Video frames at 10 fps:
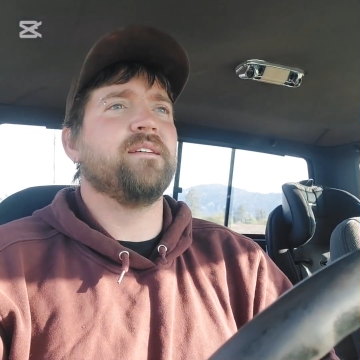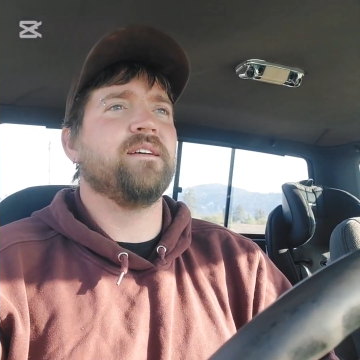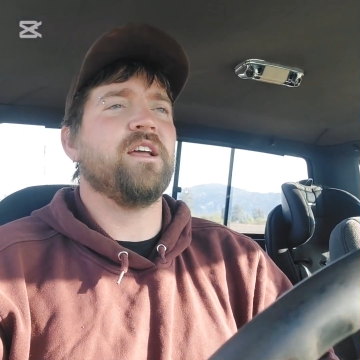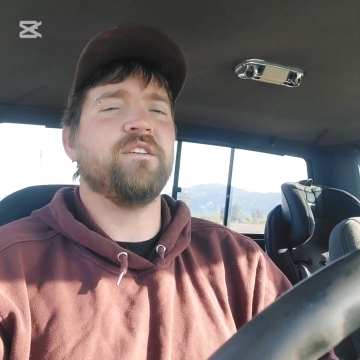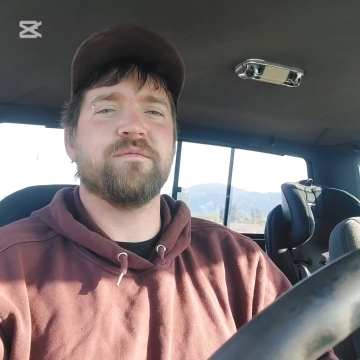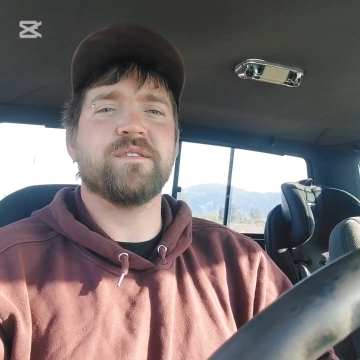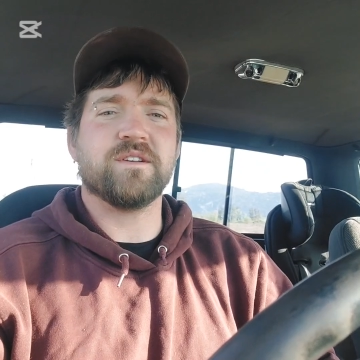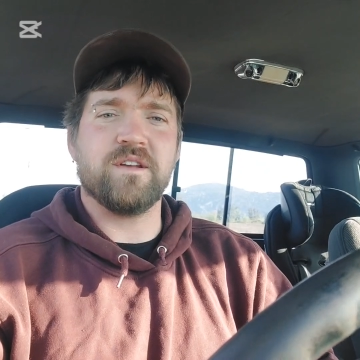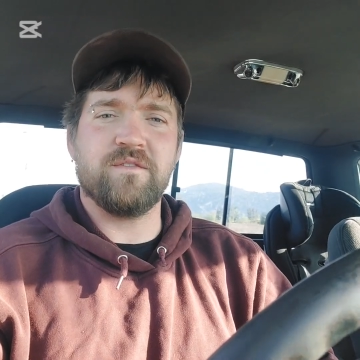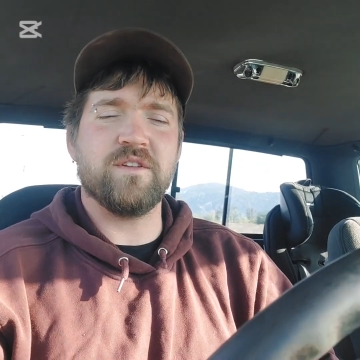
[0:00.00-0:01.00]

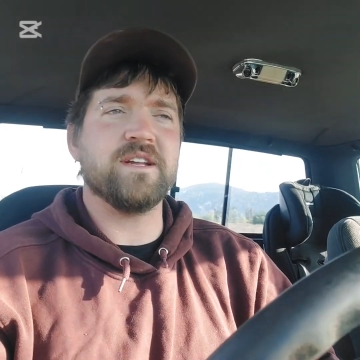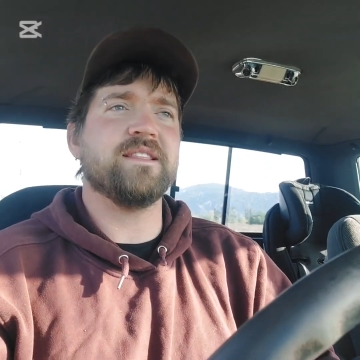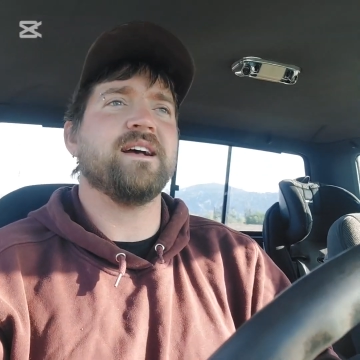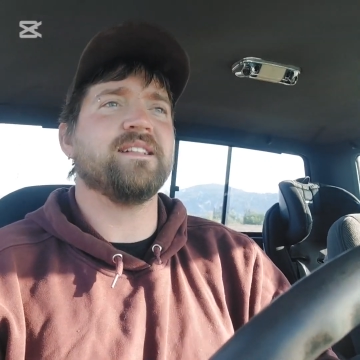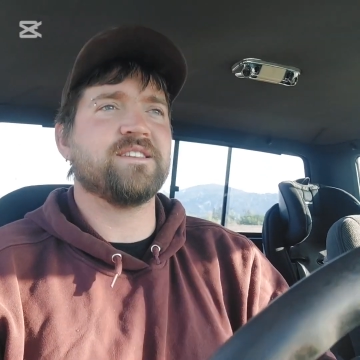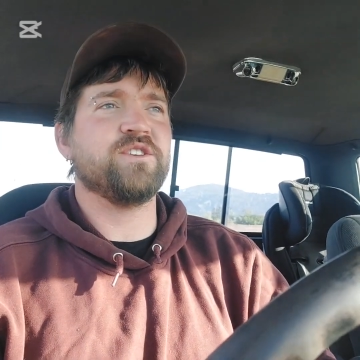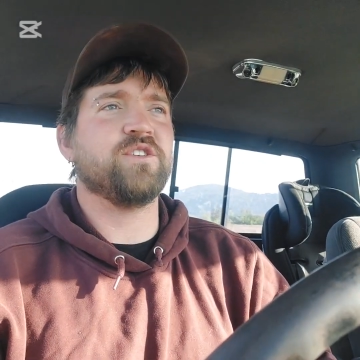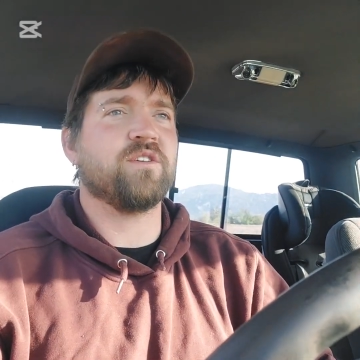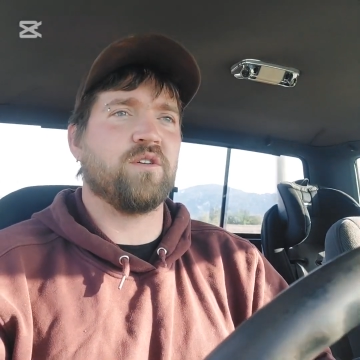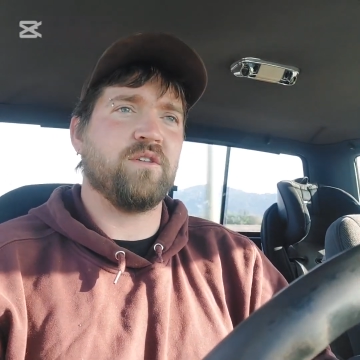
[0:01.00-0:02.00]
if you did that to
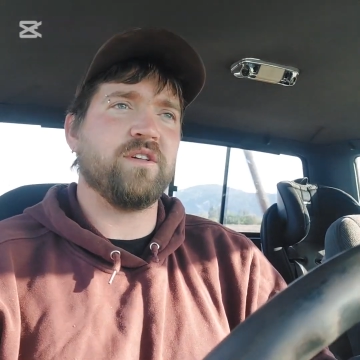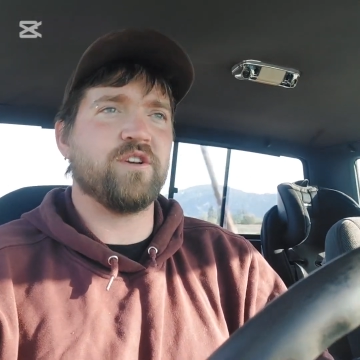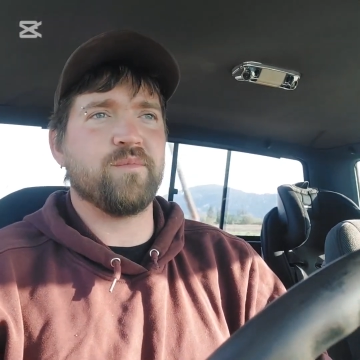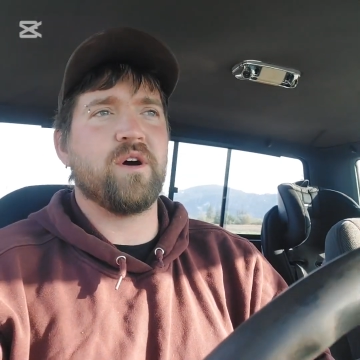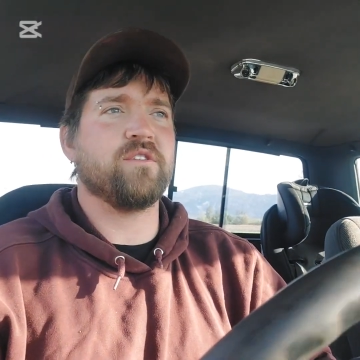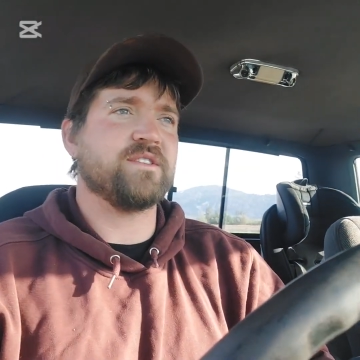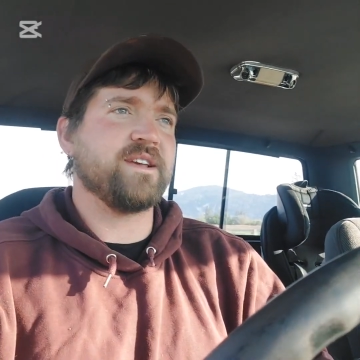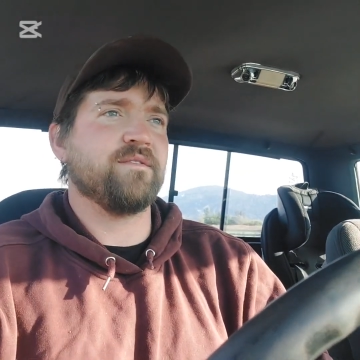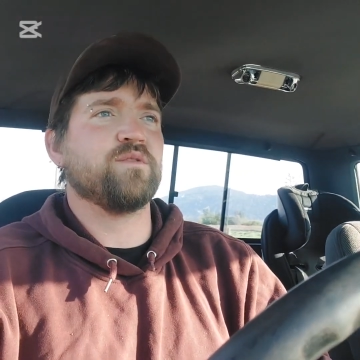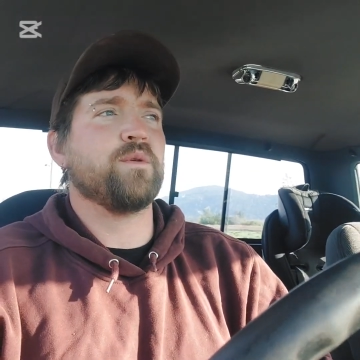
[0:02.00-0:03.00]
your earlier model
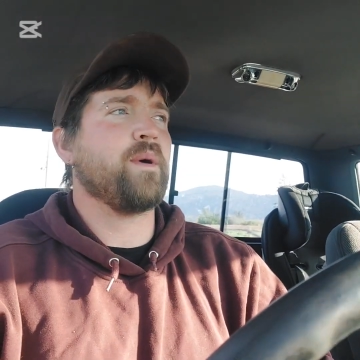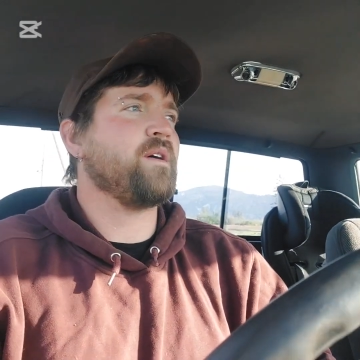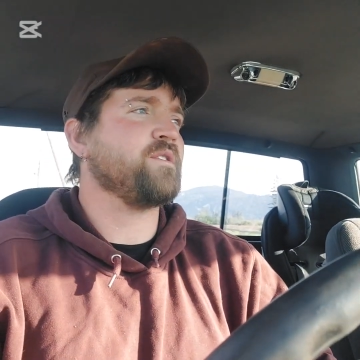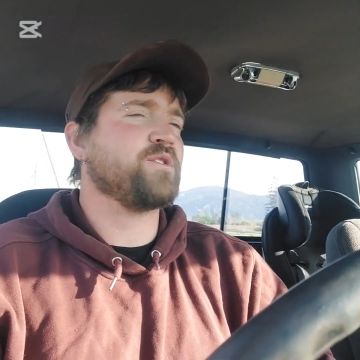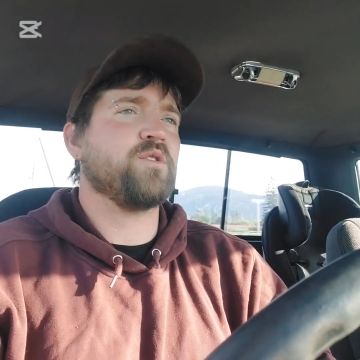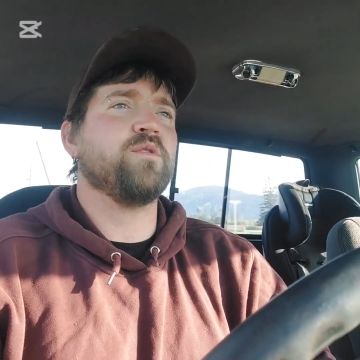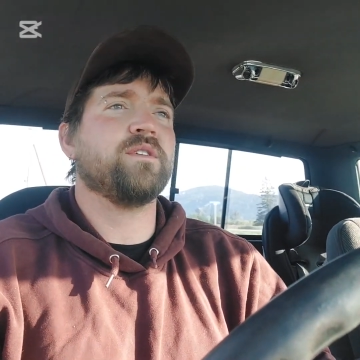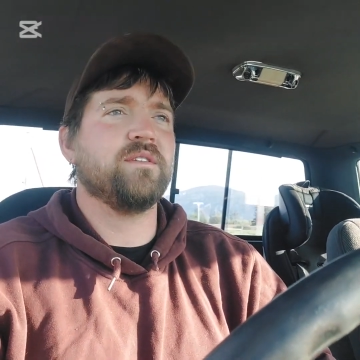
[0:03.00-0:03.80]
7.3 Power Stroke,